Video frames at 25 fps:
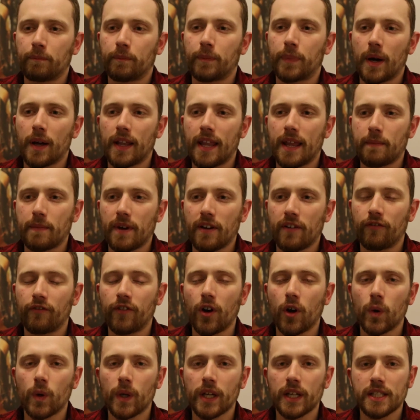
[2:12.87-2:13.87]
But then my
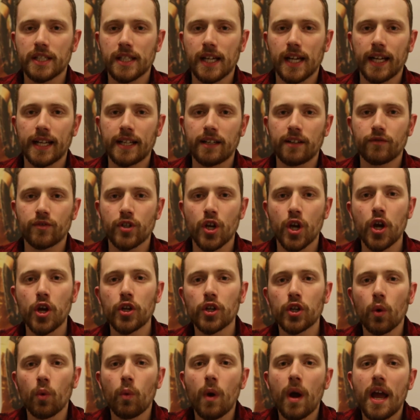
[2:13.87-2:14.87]
focus kind of
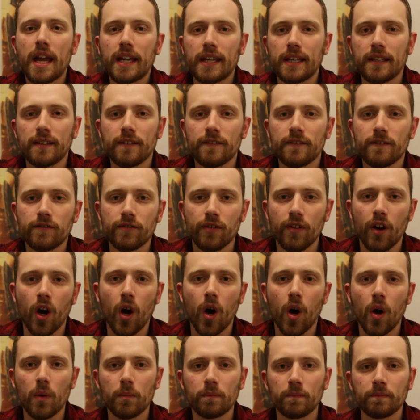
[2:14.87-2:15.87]
turned away
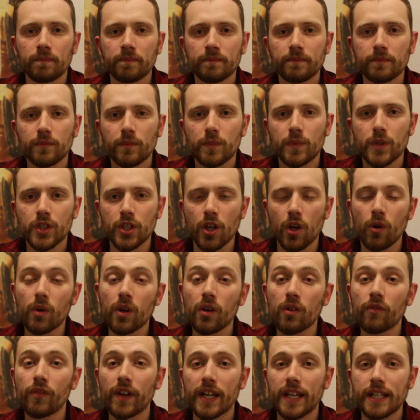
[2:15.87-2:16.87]
from
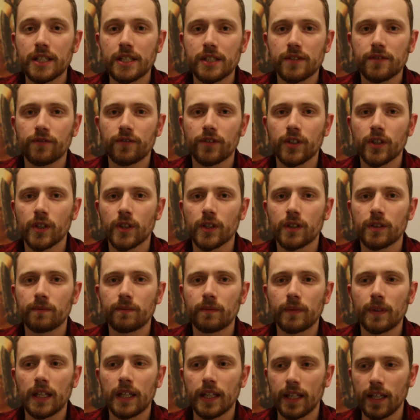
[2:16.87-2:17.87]
solo vids for
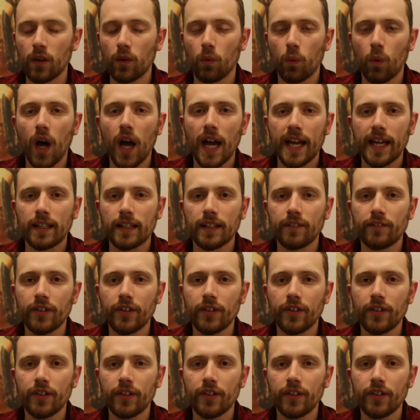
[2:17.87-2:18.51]
a little while.